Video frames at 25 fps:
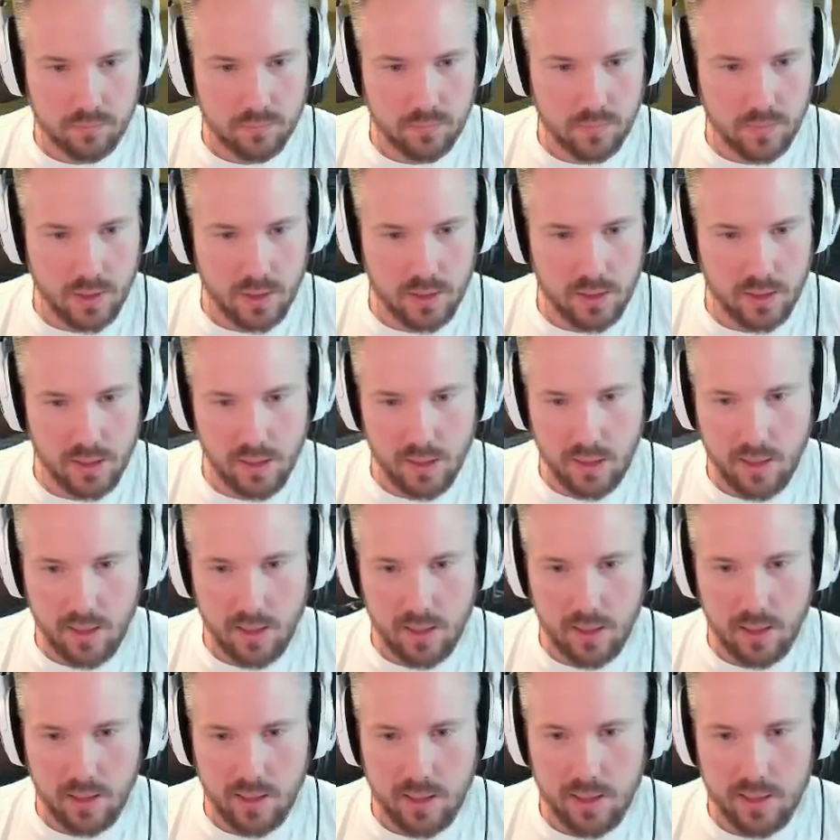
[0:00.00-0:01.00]

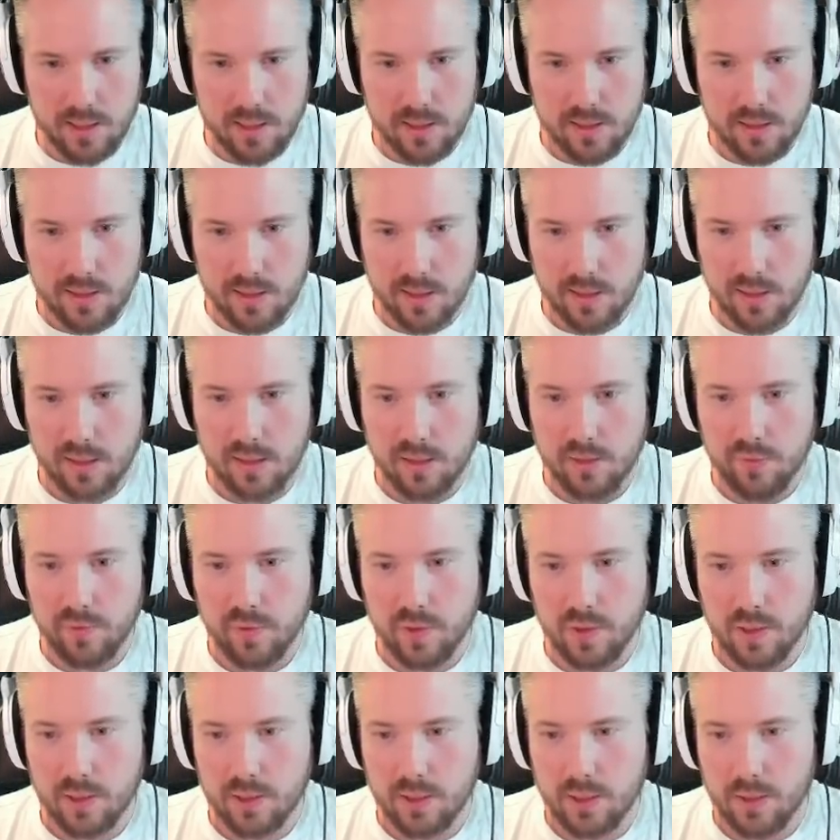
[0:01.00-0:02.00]
Citadel is
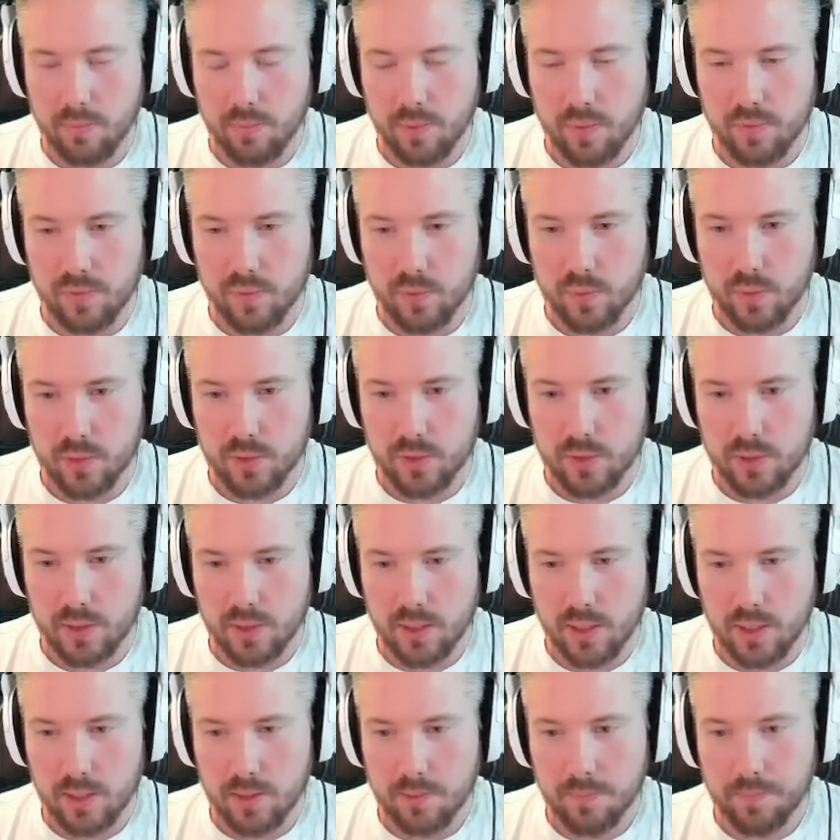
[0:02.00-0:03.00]
significantly above the
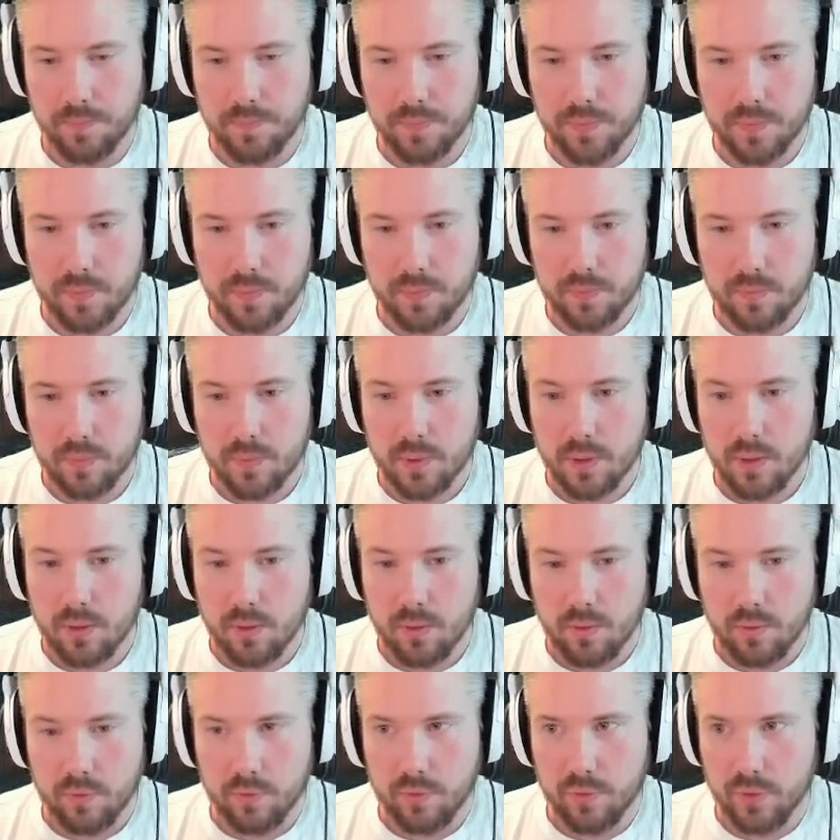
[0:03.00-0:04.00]
waterline.
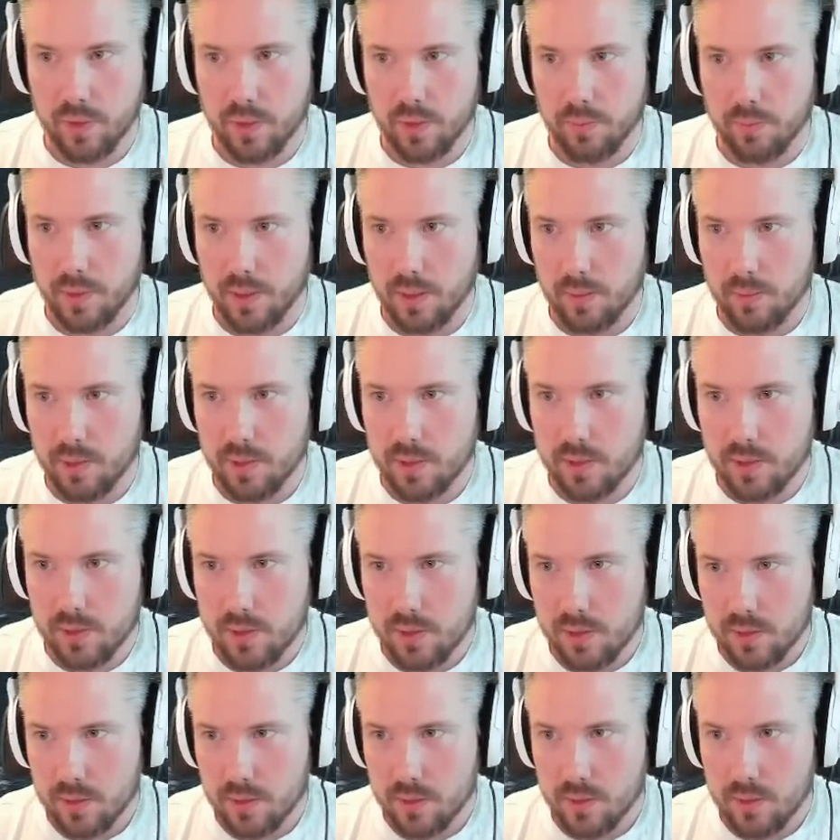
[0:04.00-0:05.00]
30 millimeters.
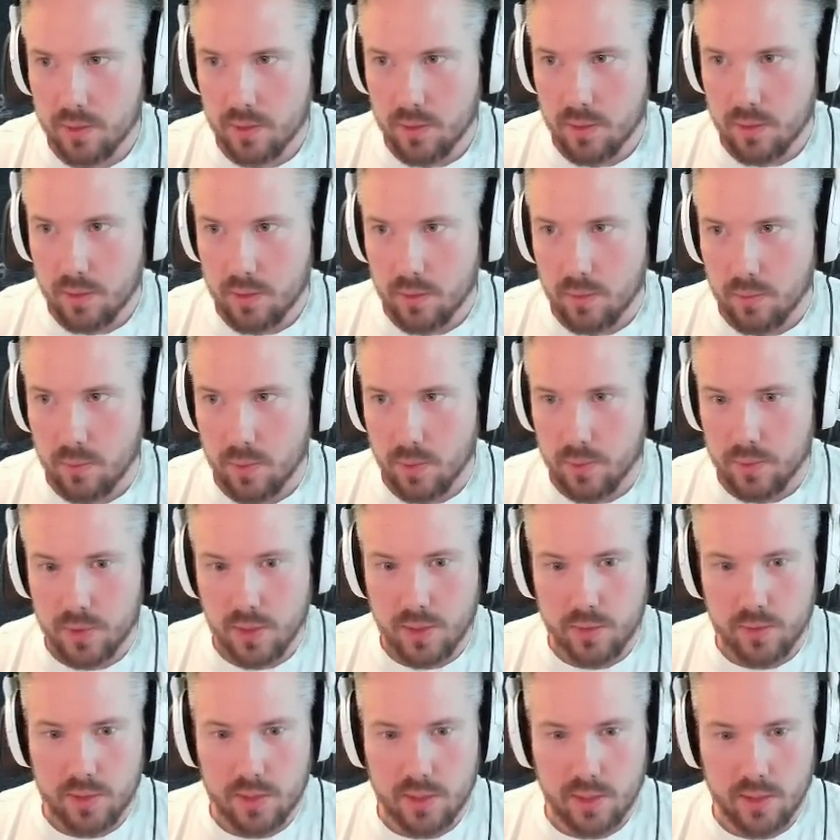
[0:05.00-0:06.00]
What was
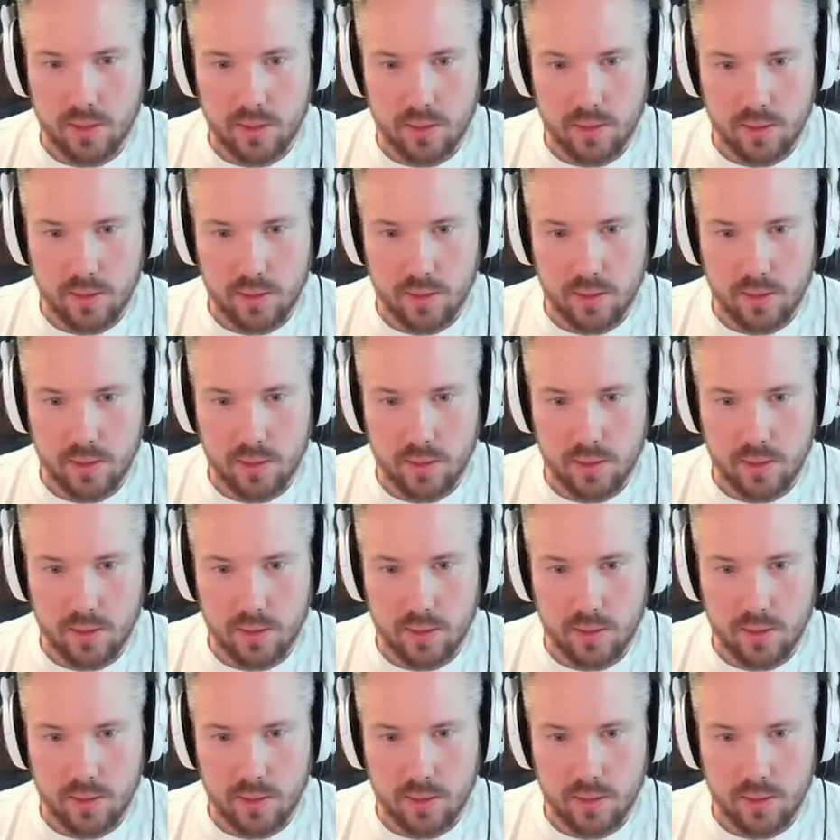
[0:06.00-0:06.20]
outside?